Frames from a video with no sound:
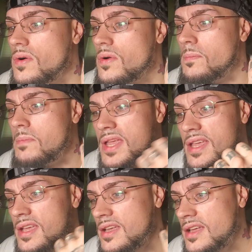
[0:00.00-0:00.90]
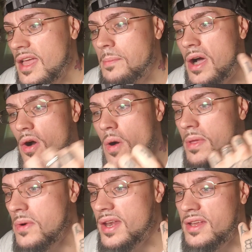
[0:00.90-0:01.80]
me and my
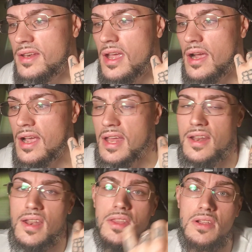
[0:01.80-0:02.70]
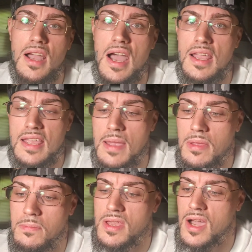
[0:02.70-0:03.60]
homie went in there, and another guy came
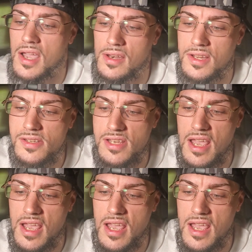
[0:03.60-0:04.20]
in behind us,